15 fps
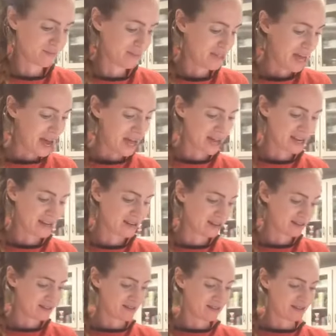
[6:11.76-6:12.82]
that
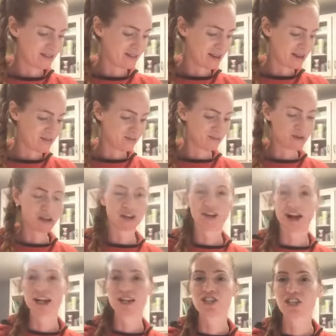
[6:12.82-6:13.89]

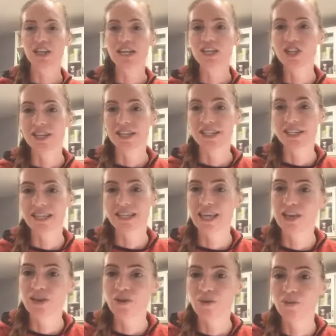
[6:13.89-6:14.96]
congratulations that
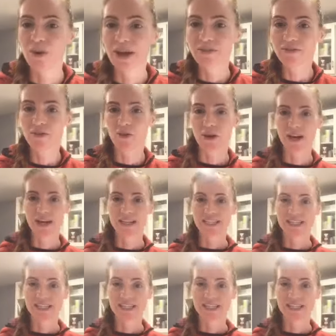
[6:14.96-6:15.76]
you went for it and